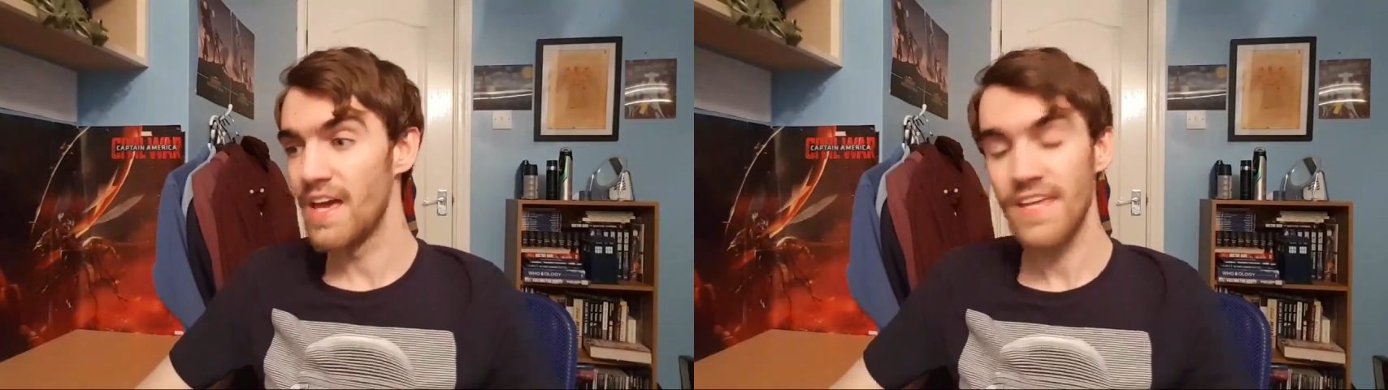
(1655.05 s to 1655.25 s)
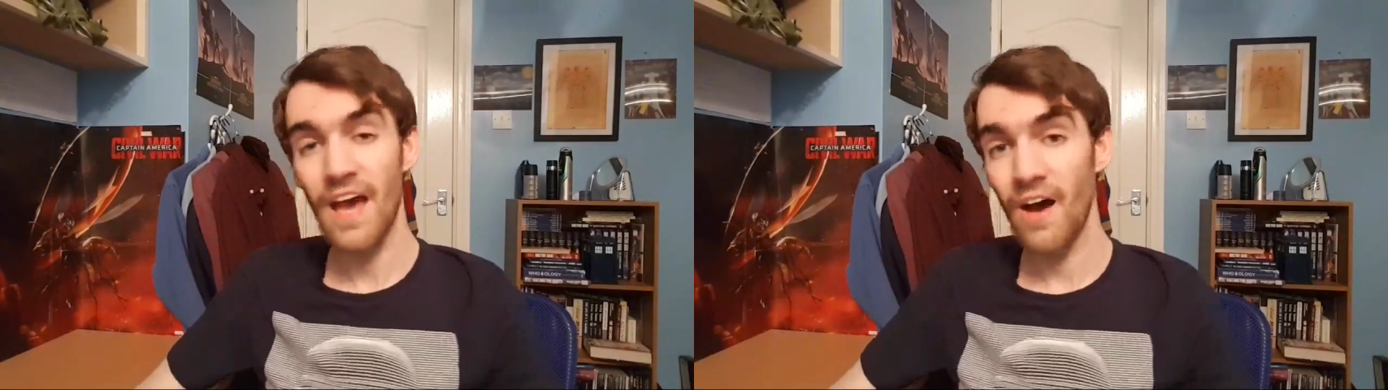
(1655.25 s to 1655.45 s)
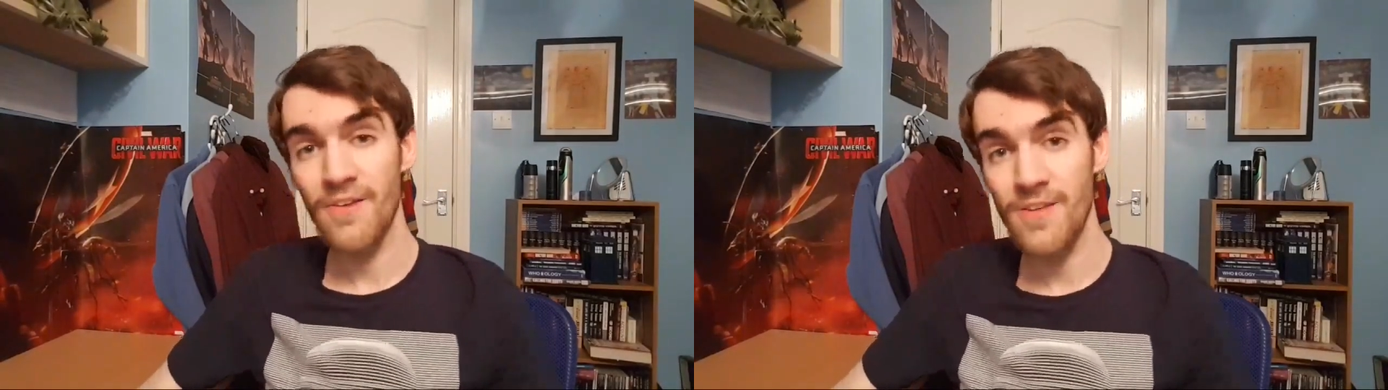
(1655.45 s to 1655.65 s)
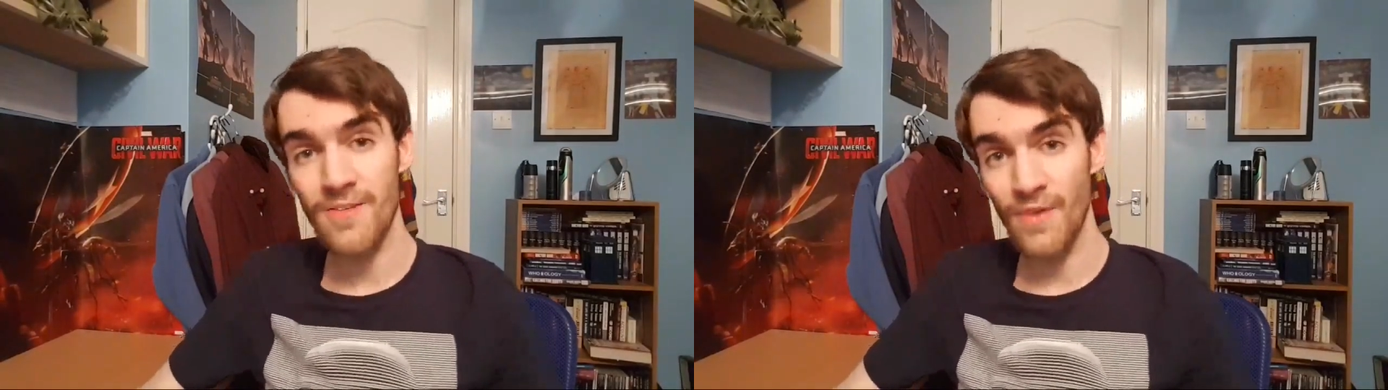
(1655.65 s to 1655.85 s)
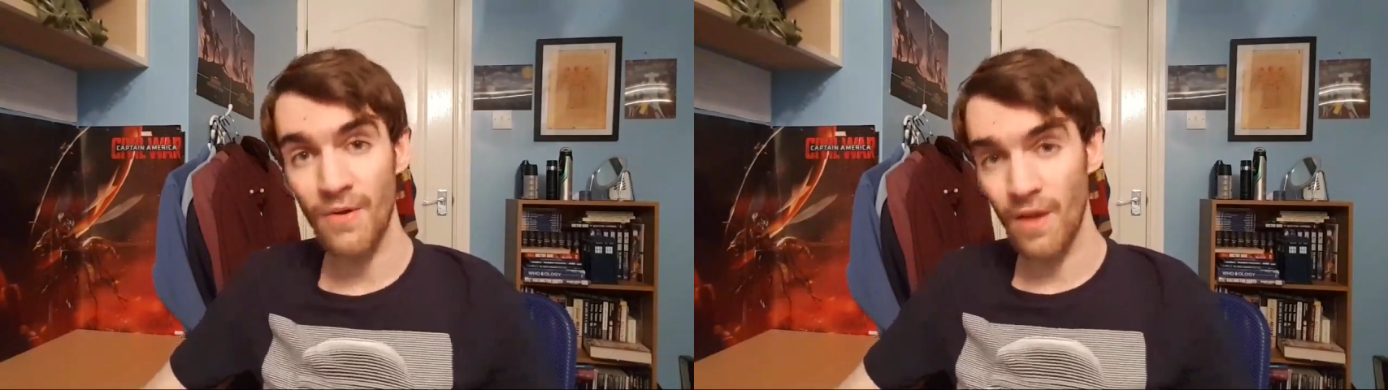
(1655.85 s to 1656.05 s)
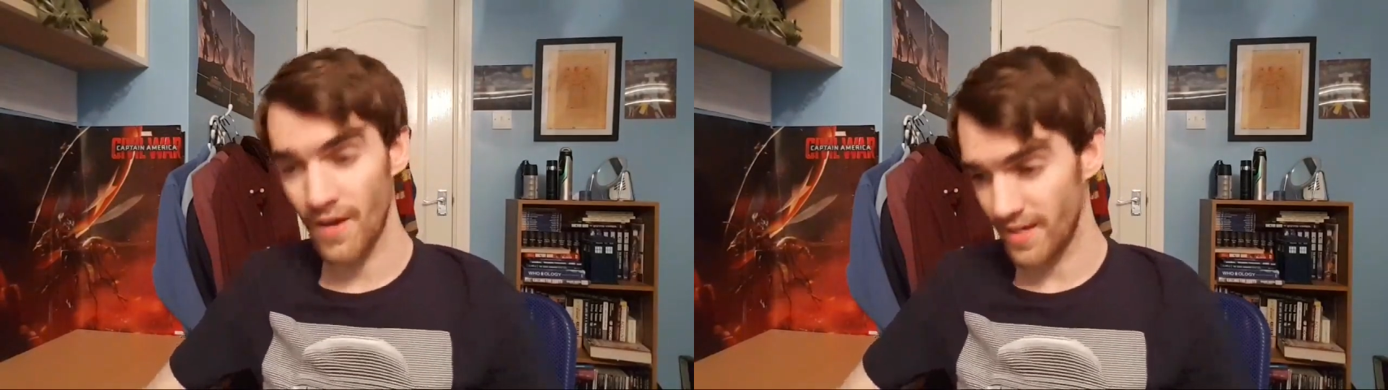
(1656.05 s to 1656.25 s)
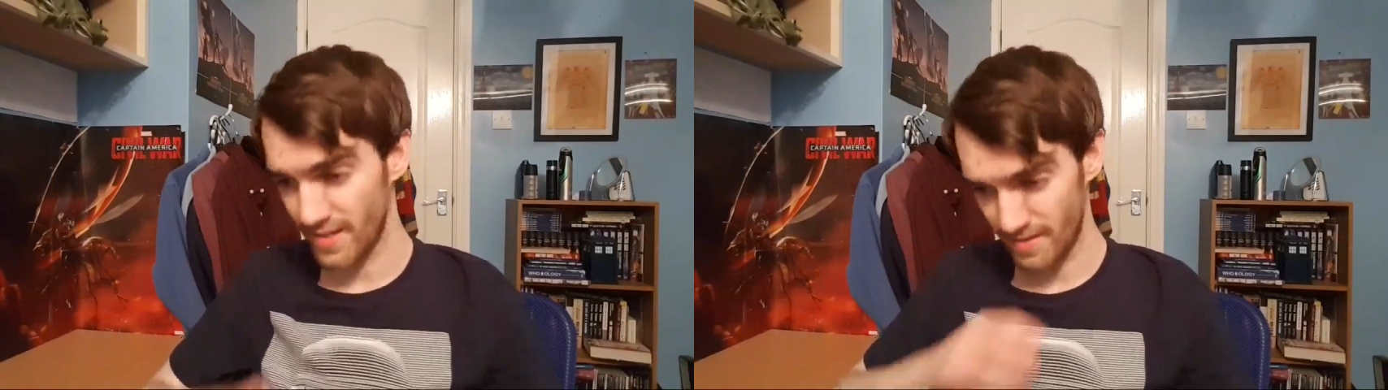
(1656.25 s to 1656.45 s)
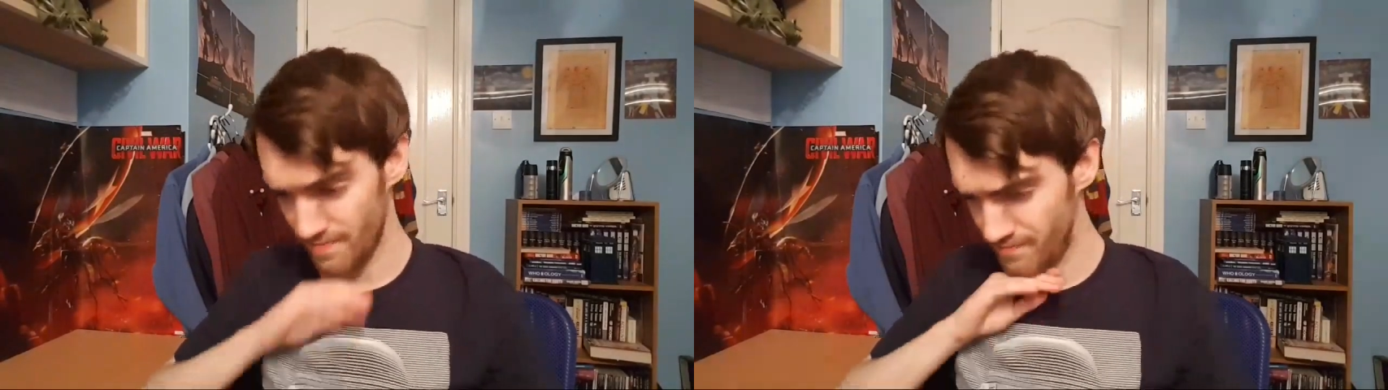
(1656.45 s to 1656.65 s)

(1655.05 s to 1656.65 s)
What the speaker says: Yeah, I just feel like